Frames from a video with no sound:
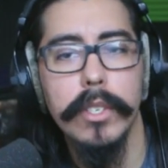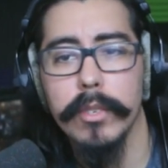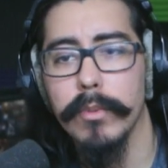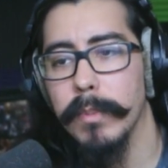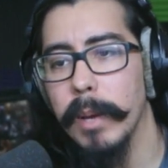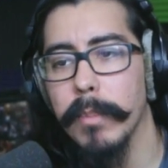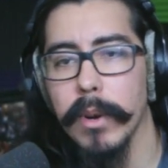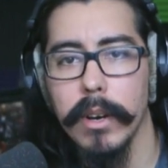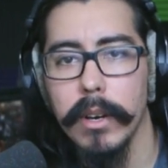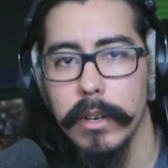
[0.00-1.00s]
Just
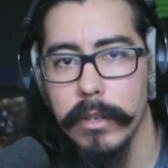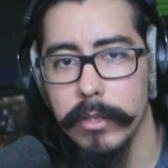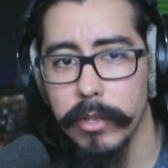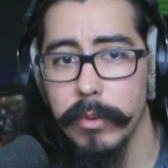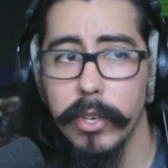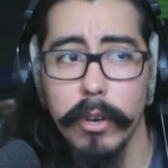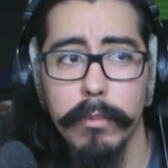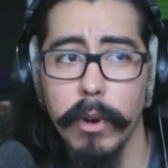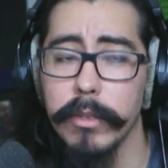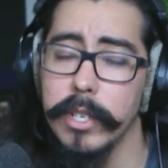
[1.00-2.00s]
remember, so your
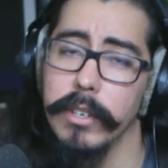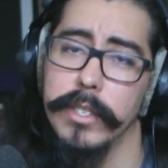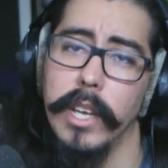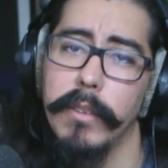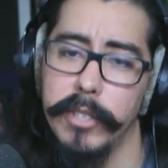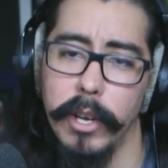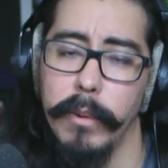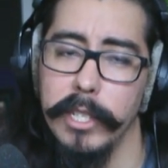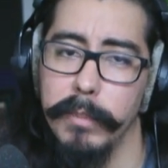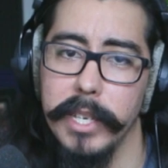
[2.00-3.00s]
role to yourself should
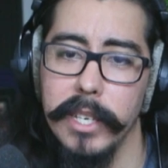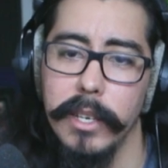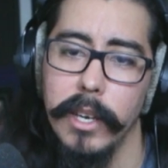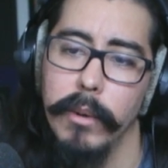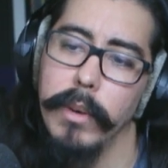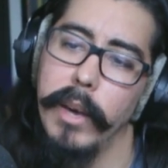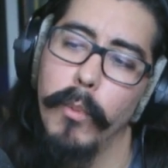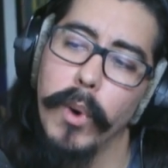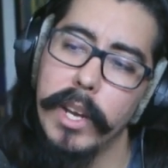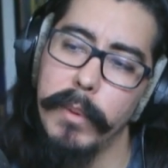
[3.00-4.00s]
always be, well,
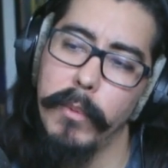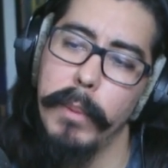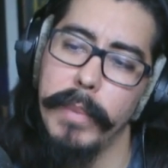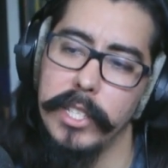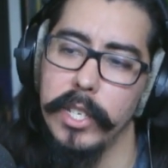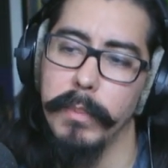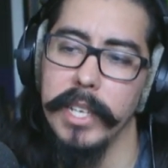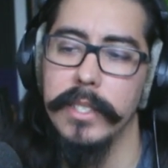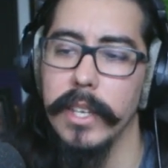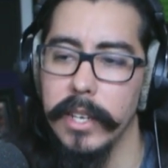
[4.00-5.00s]
what message am
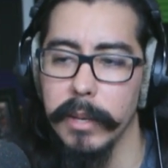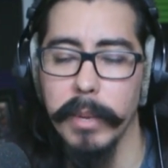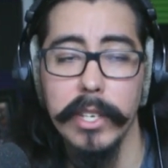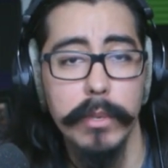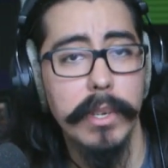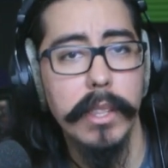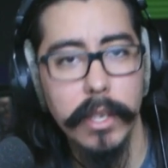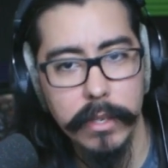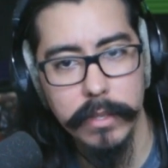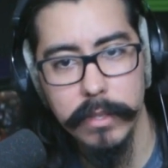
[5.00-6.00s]
I sending by doing
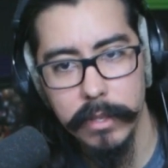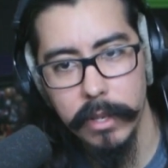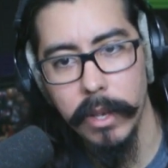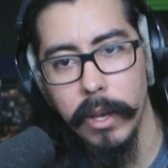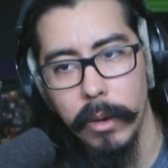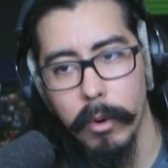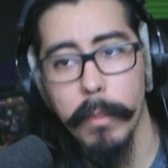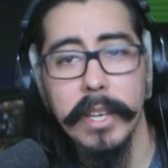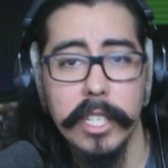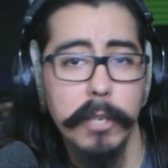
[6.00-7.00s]
this?
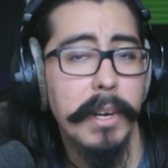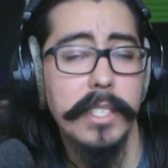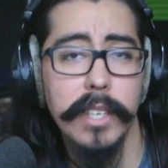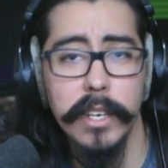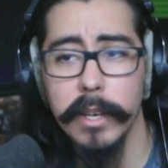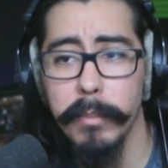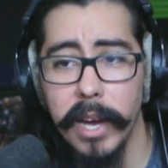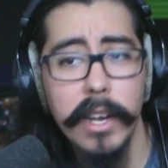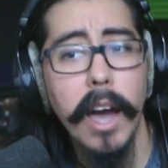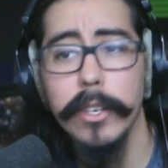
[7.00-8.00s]
What message am I sending
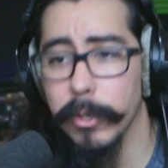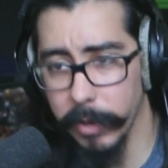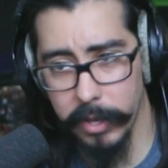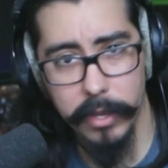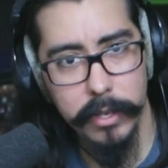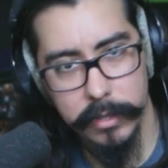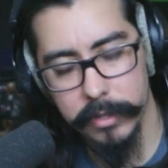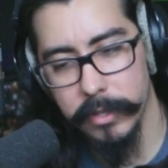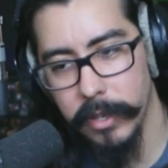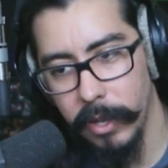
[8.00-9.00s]
by not doing
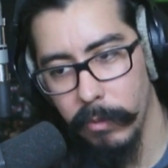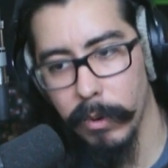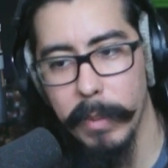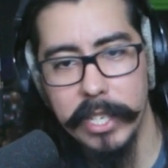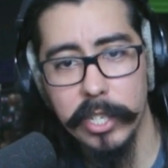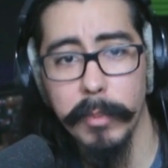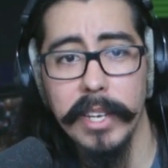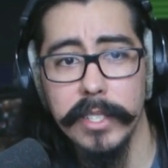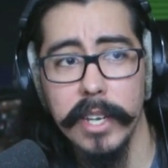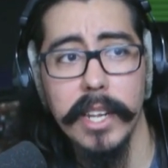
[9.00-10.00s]
this? What message am
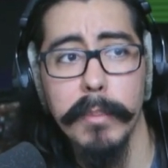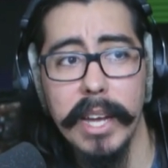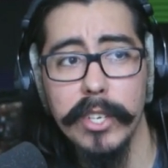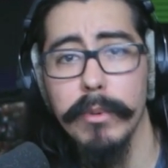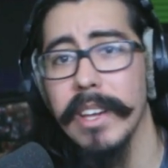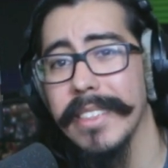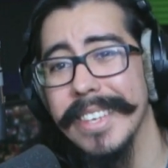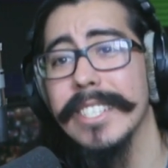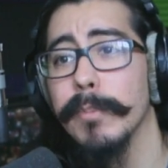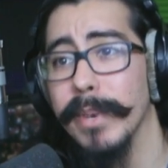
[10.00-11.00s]
I sending by doing
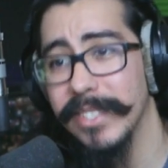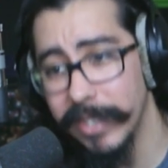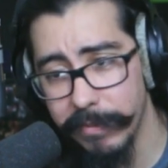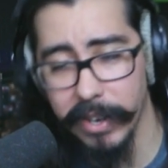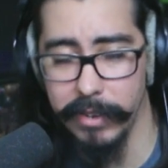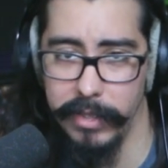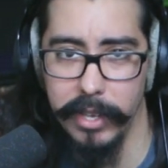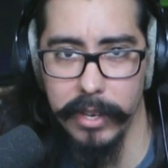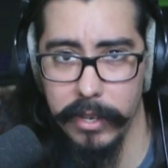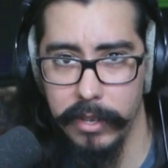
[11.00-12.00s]
this specific
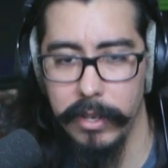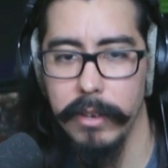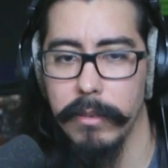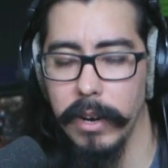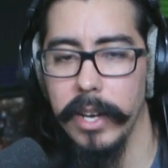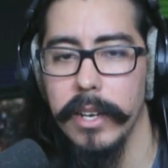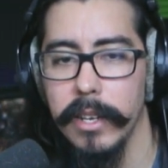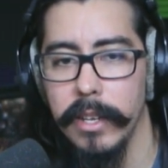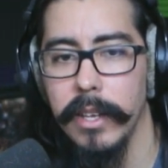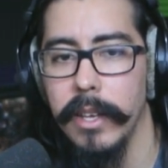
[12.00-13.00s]
thing, right?
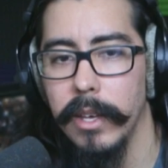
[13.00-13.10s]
